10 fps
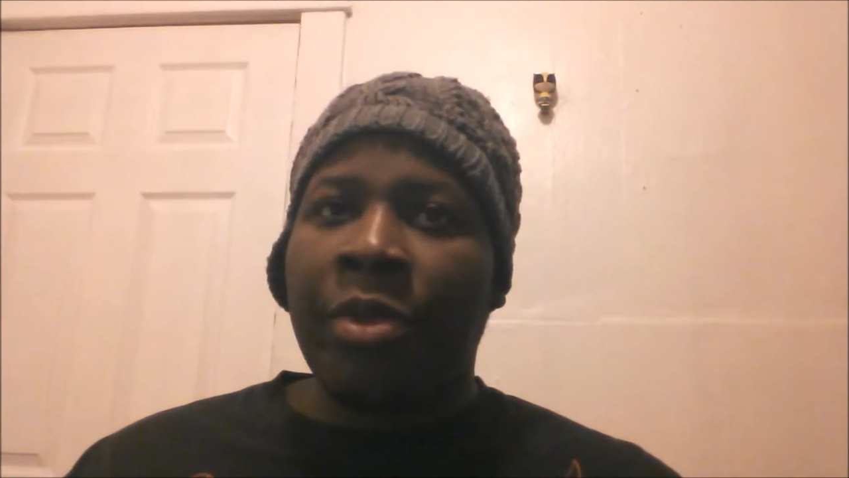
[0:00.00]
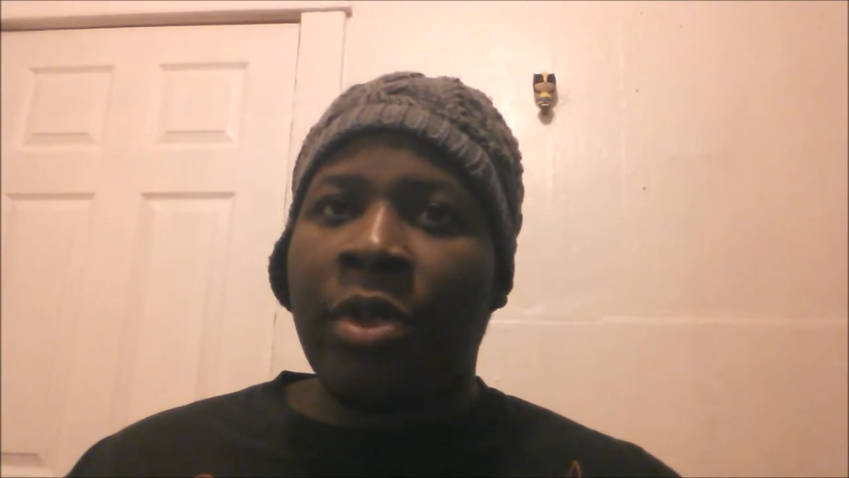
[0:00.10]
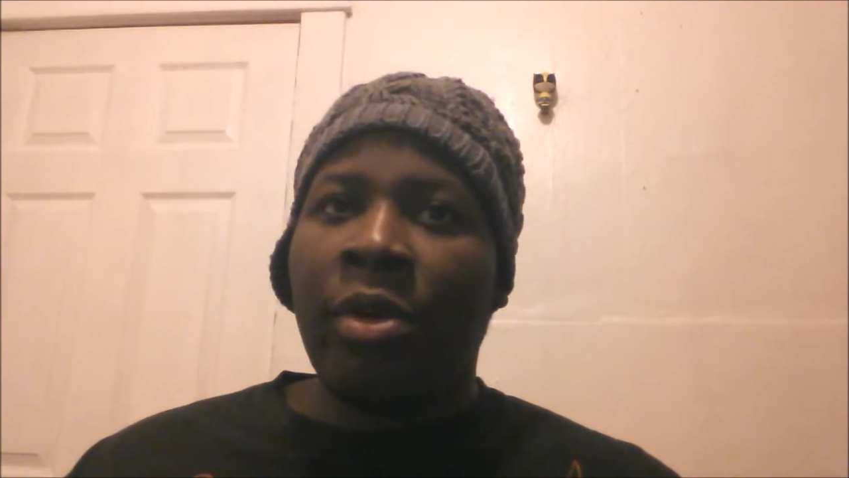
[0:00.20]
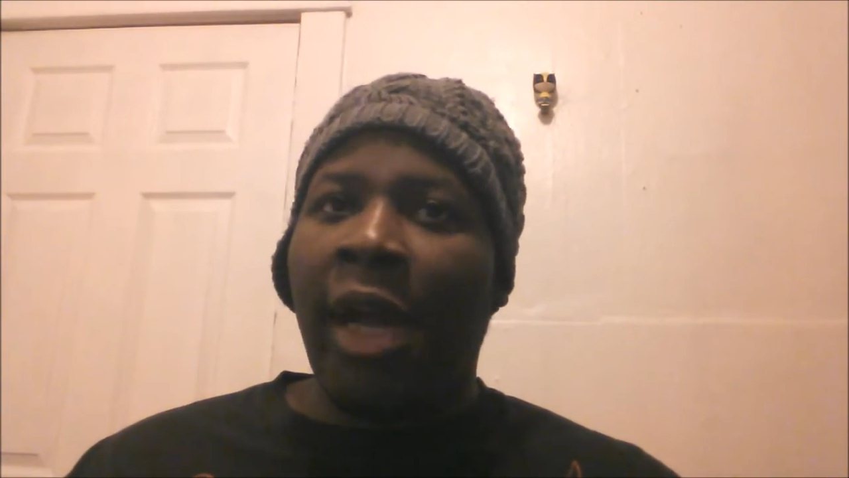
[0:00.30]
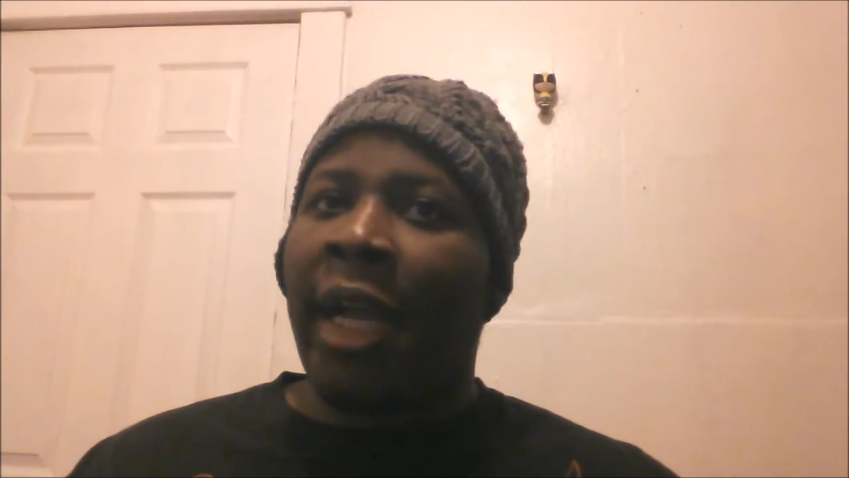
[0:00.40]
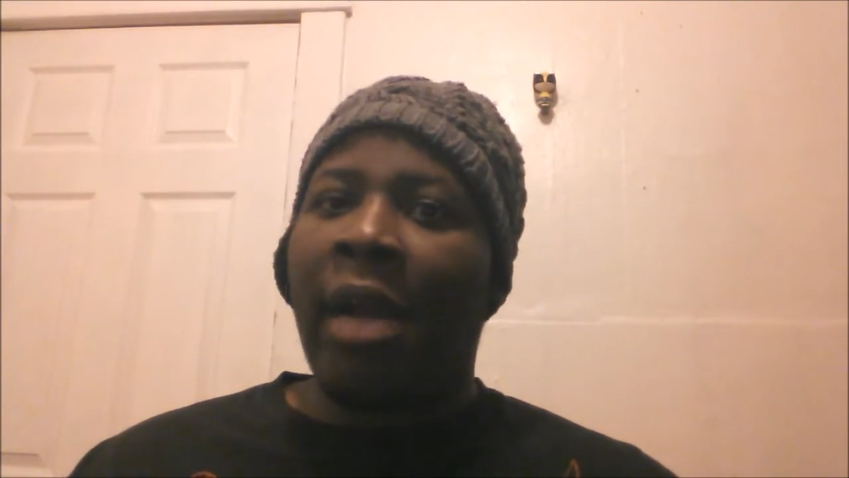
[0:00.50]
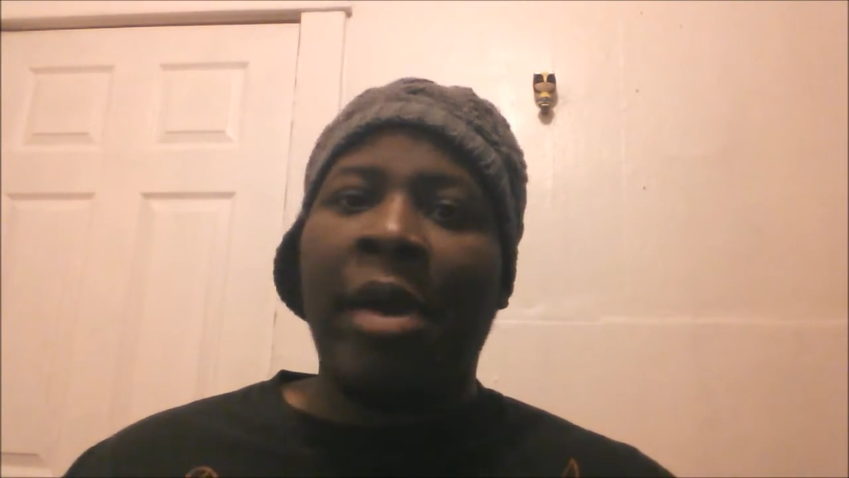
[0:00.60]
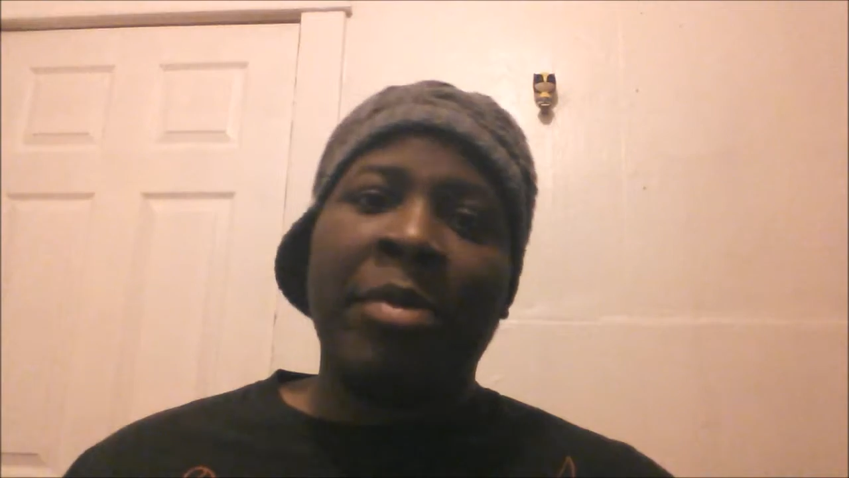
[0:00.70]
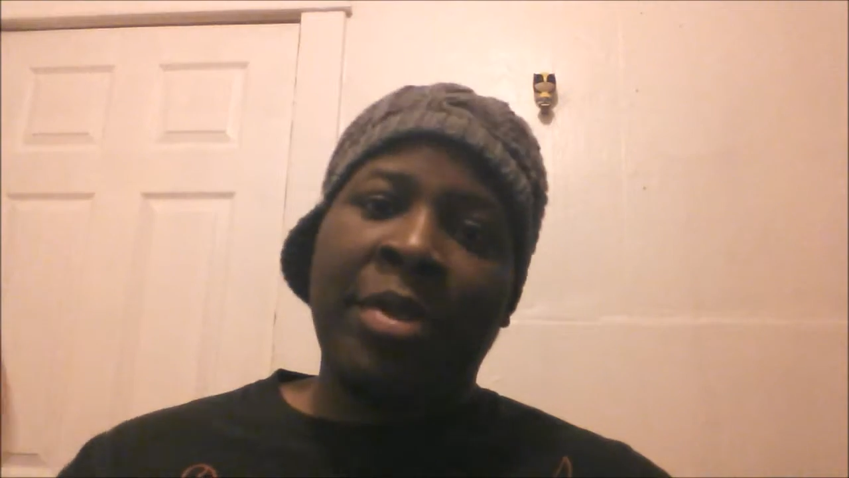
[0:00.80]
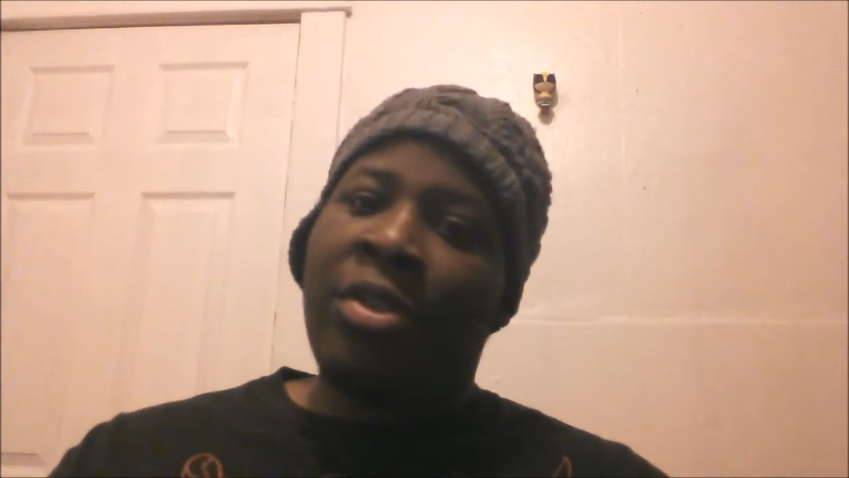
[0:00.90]
so
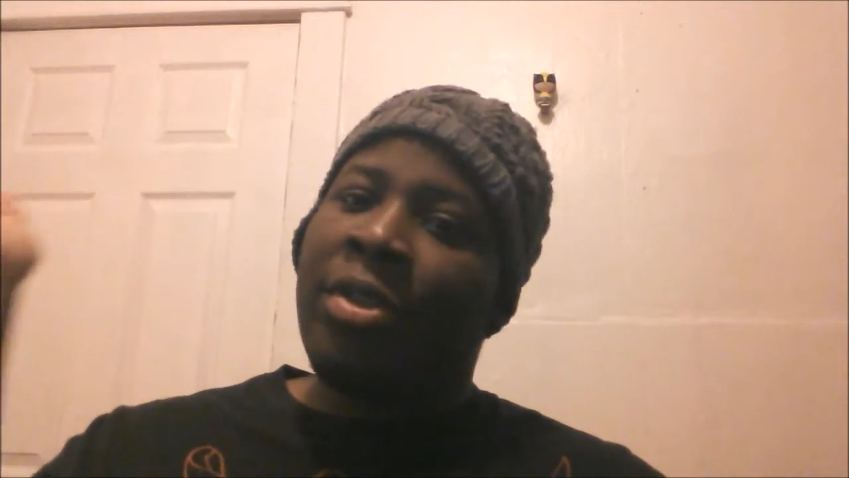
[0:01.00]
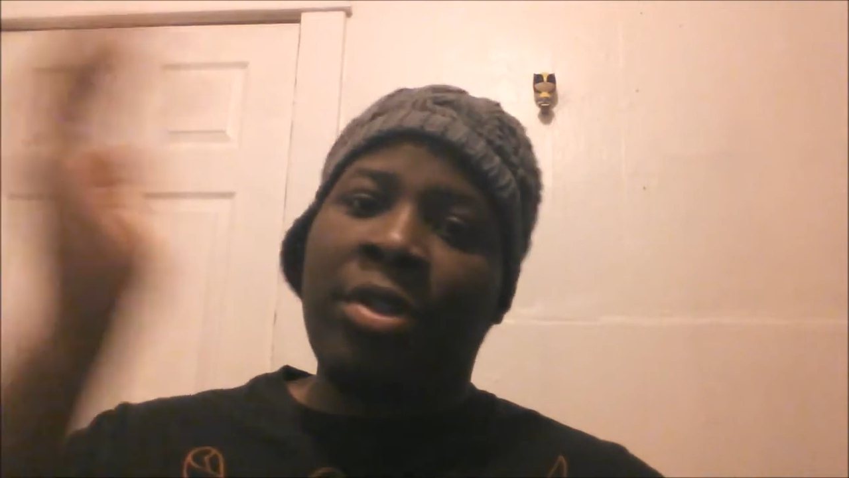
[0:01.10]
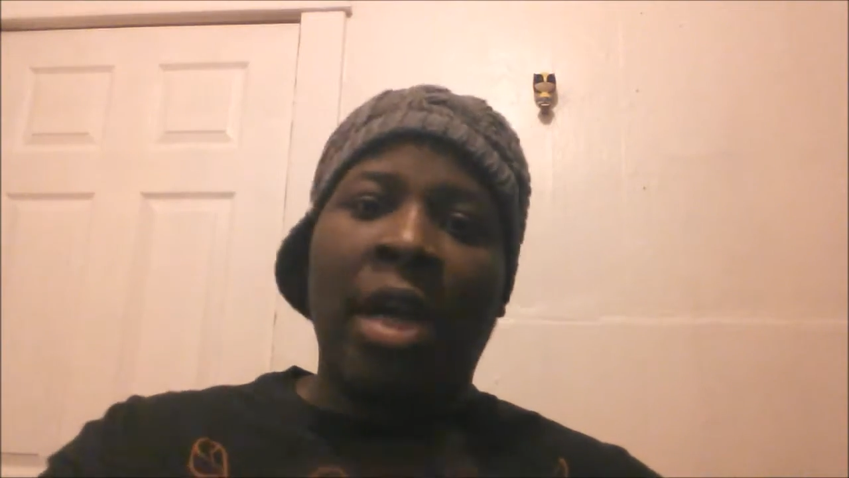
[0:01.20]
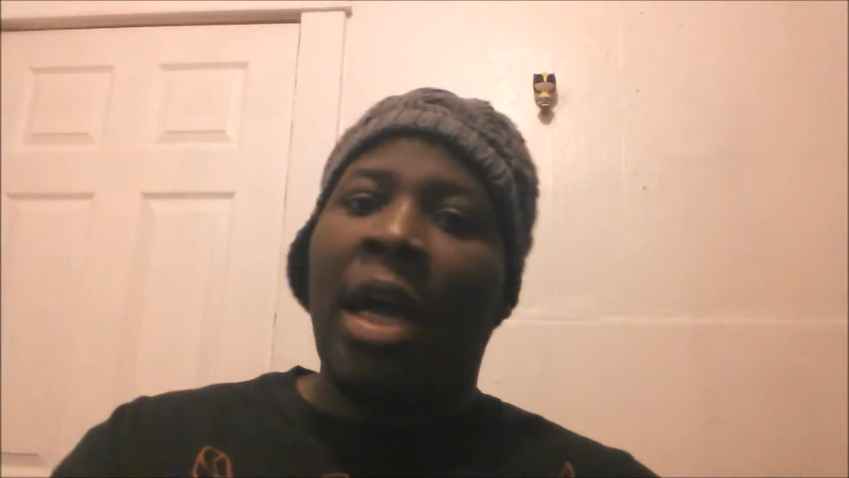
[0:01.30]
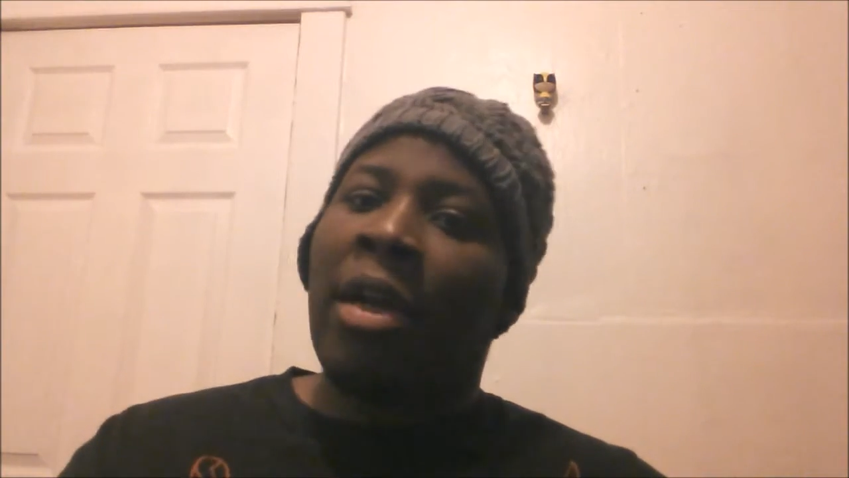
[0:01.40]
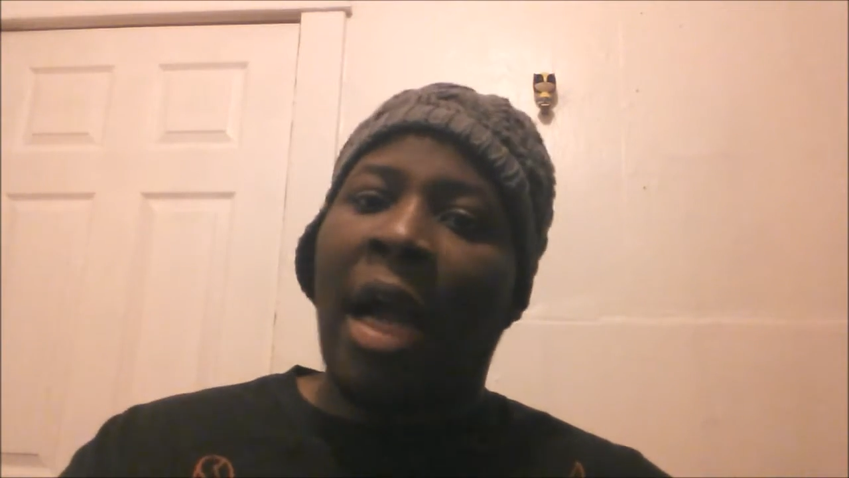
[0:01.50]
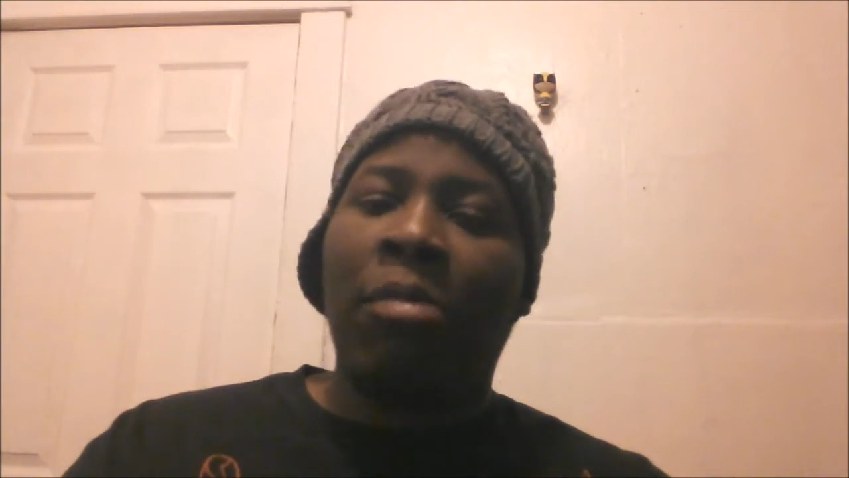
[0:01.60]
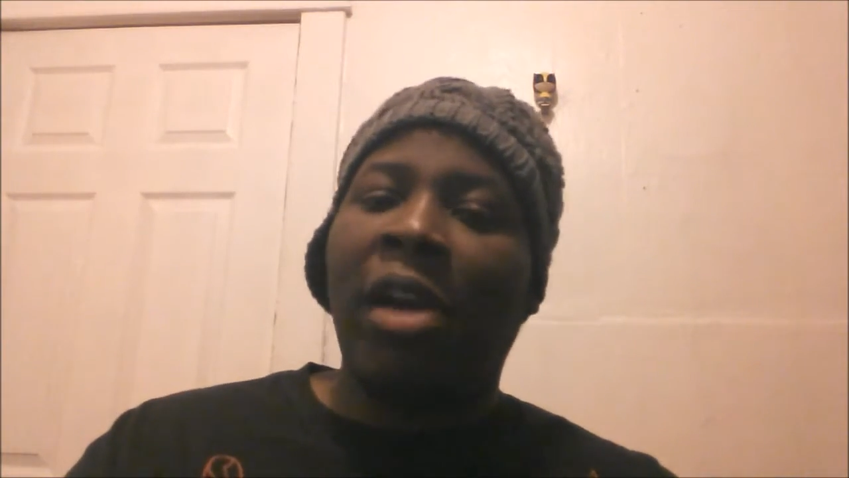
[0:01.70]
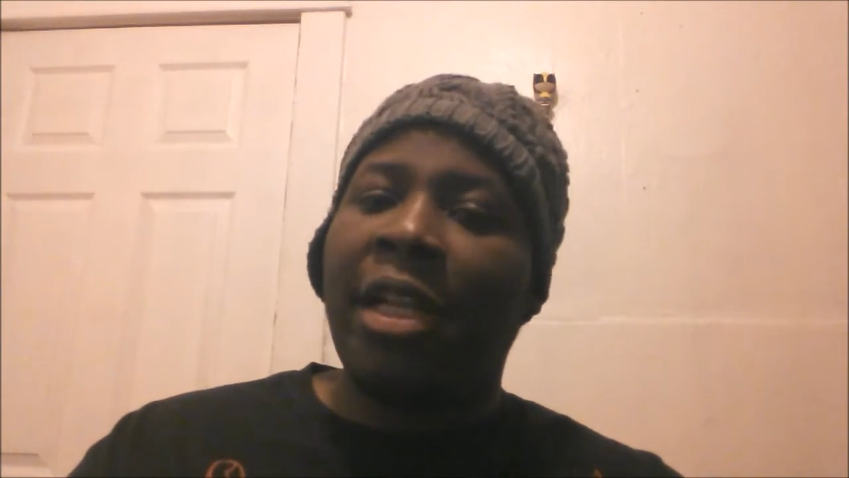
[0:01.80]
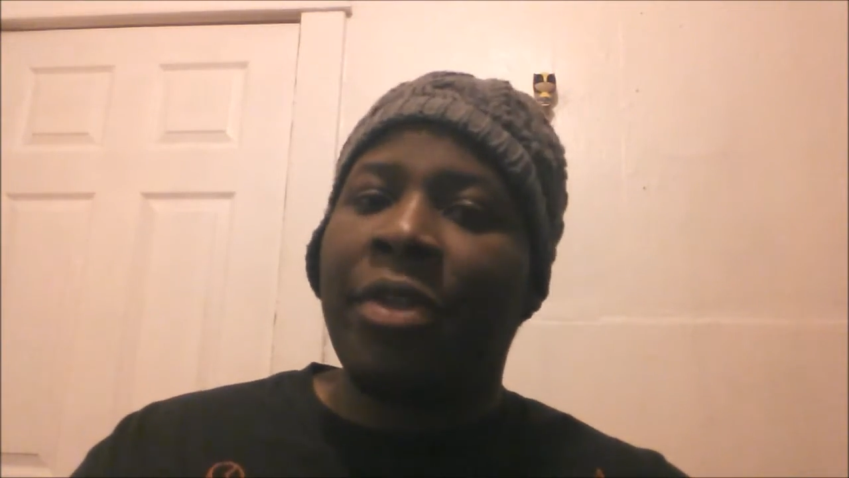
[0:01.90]
I was just gonna
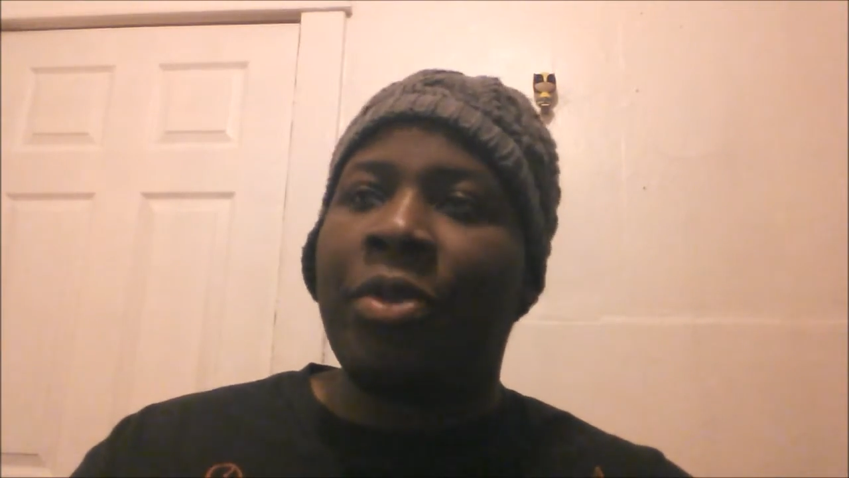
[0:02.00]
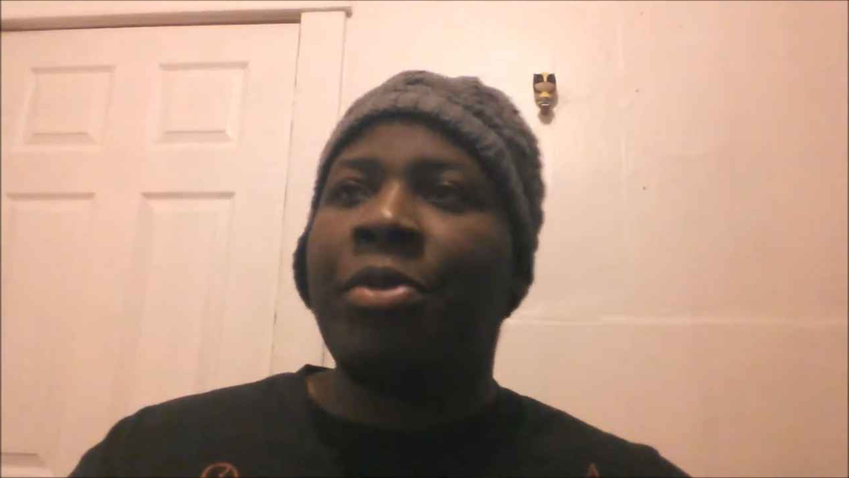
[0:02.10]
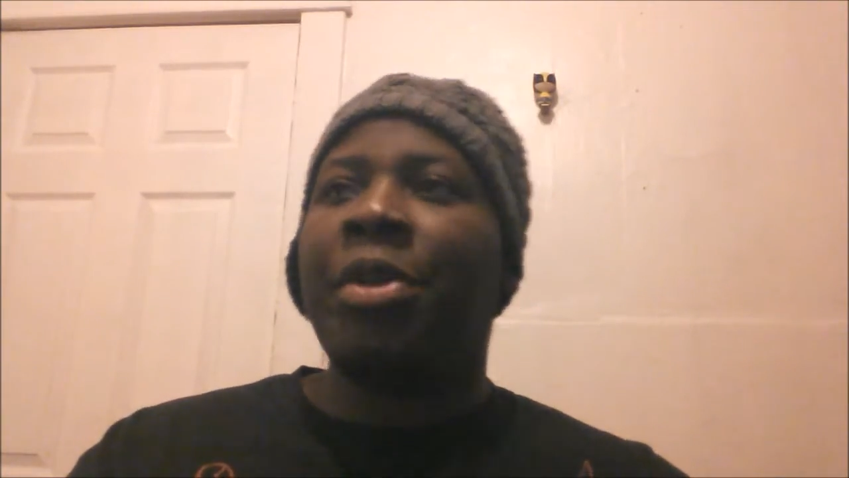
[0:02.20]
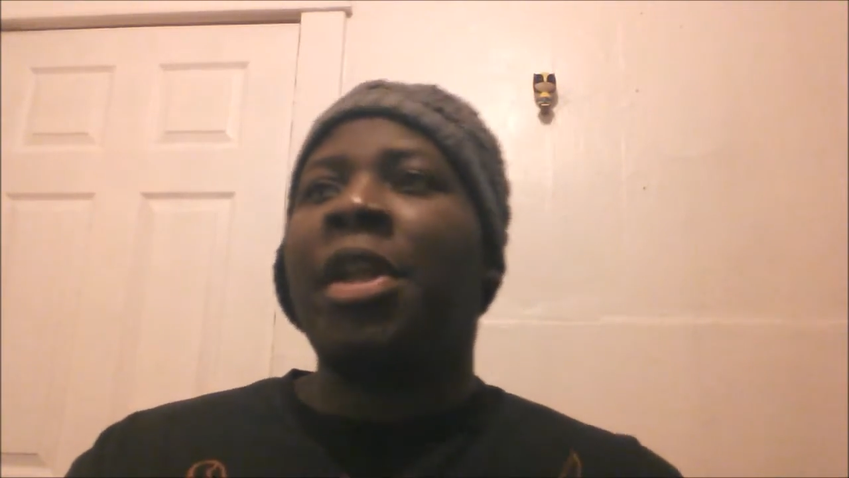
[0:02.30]
hop right into it.